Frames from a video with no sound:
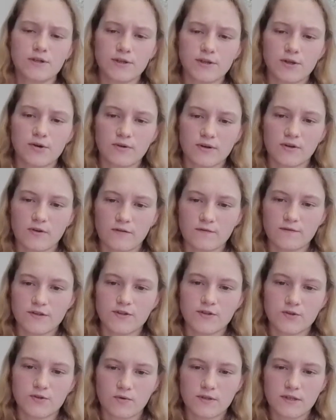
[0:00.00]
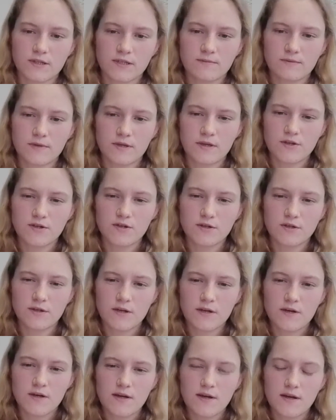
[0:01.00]
learning of distorted speech.
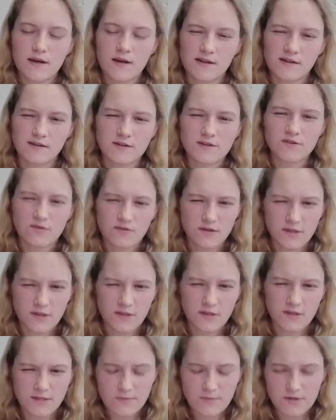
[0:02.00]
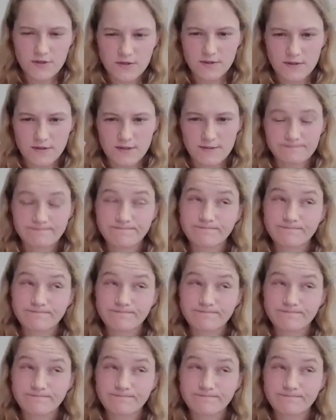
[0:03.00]
And distorted speech is,